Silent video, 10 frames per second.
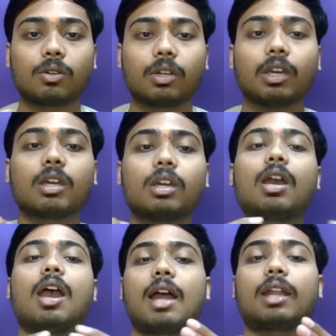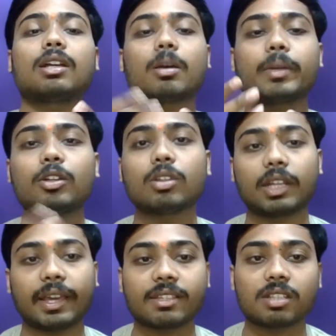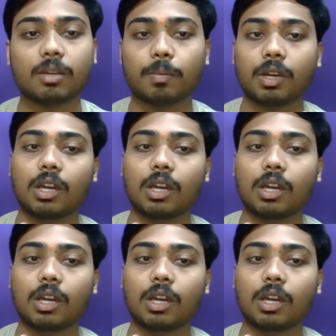Okay, and coming to the next step,